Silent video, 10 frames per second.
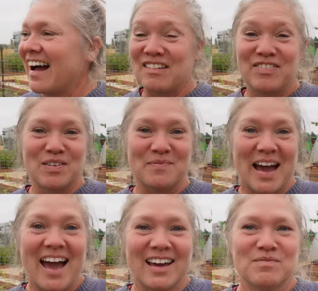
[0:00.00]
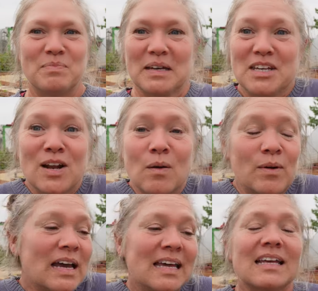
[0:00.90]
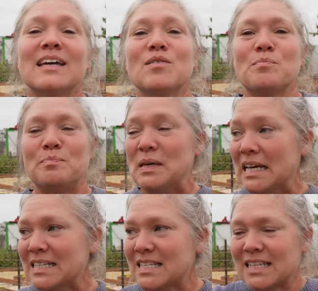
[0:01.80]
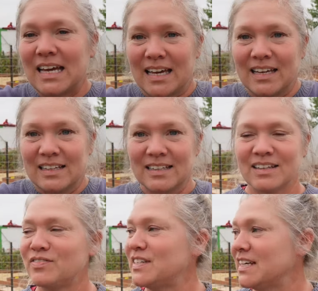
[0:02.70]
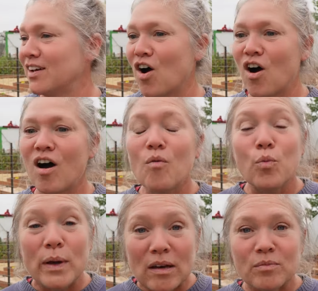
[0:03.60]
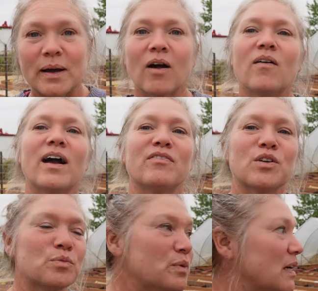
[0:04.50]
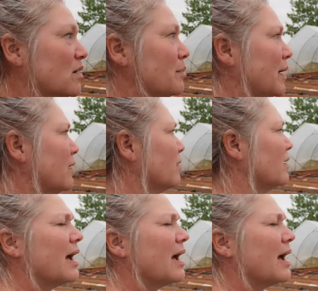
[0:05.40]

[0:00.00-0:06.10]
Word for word: I feel bad, but you know what? It beats like lifting wheelbarrow after wheelbarrow.